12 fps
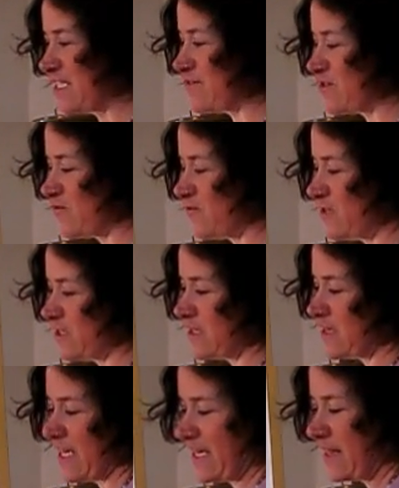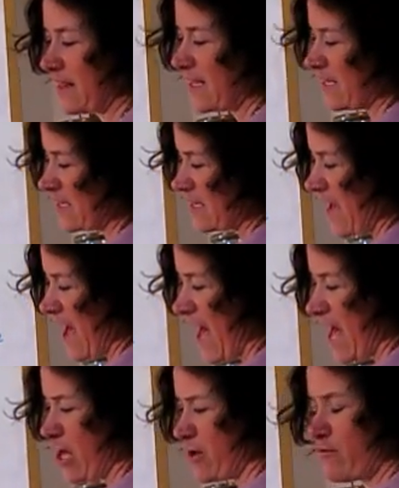even feel like they
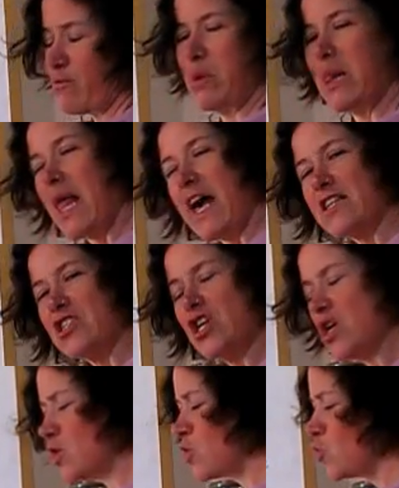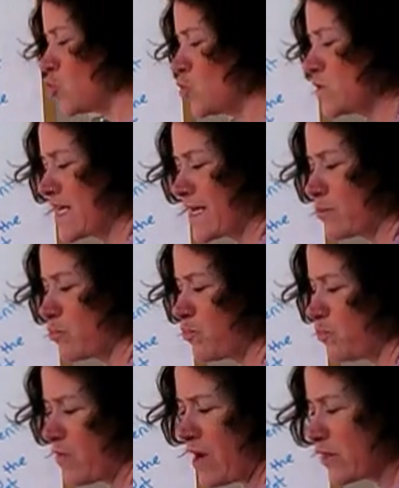have plateaus and
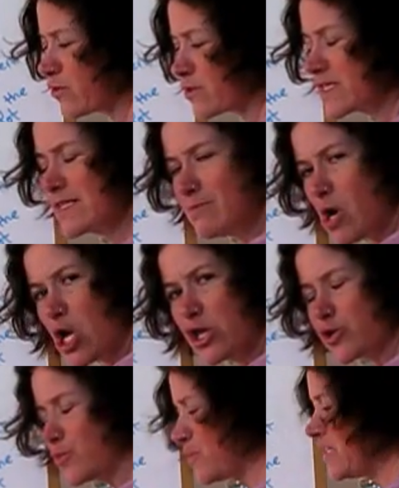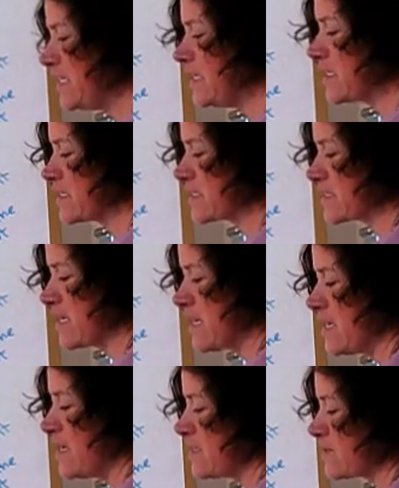other smaller peaks.
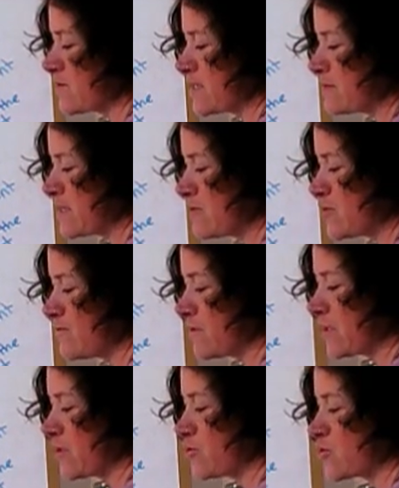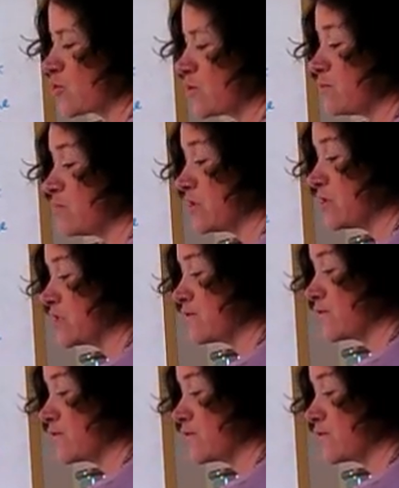So sometimes you feel like your story builds